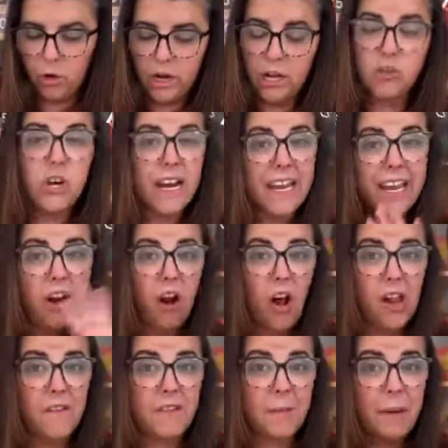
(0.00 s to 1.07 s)
We're gonna try to get
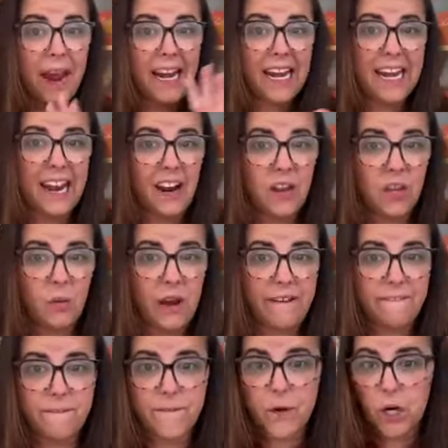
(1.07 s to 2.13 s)
all of the painting out of the
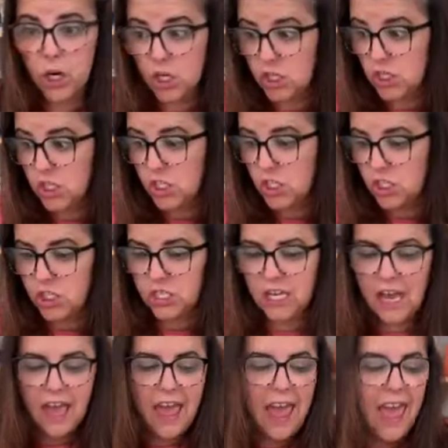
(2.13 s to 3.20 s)
way first,
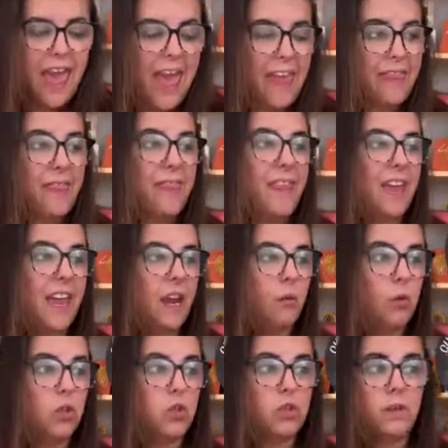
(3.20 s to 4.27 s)
and
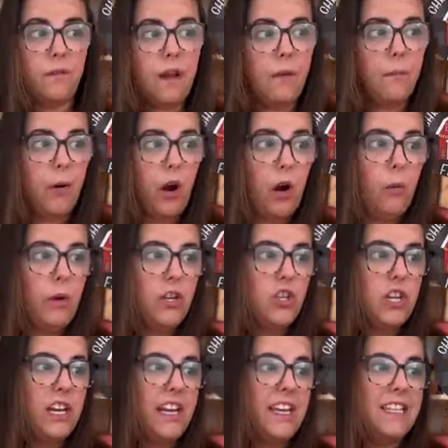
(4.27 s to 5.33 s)
then we'll do the fun part,
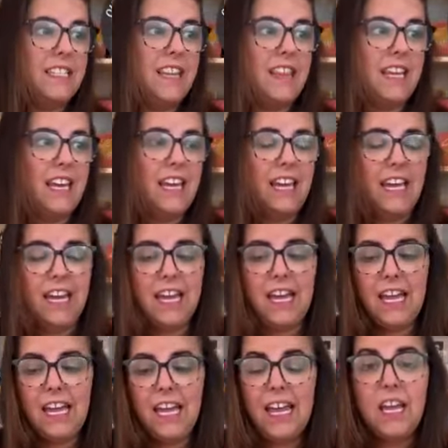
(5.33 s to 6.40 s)
which is the
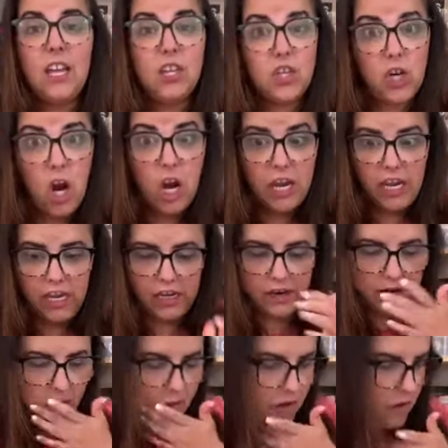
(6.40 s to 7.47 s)

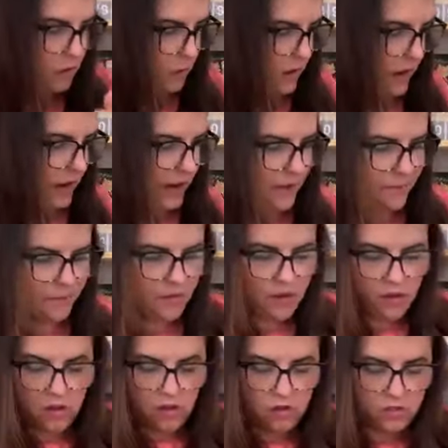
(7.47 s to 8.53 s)
chalking. Okay,
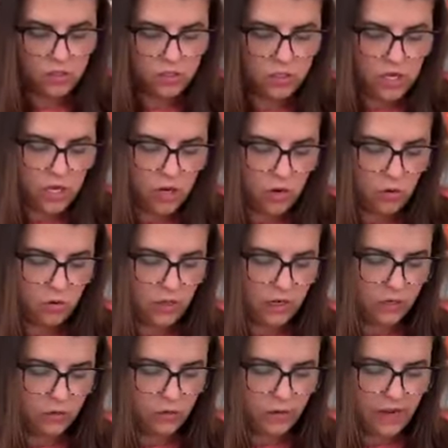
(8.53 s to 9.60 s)
so
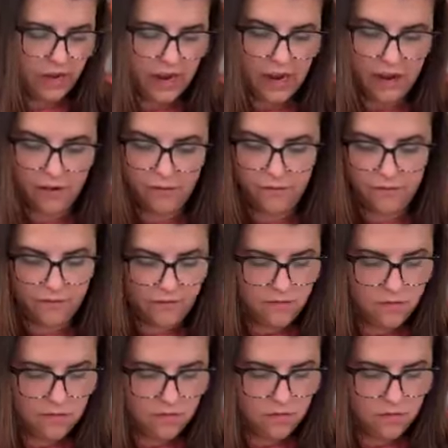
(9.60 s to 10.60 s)
there's what we have.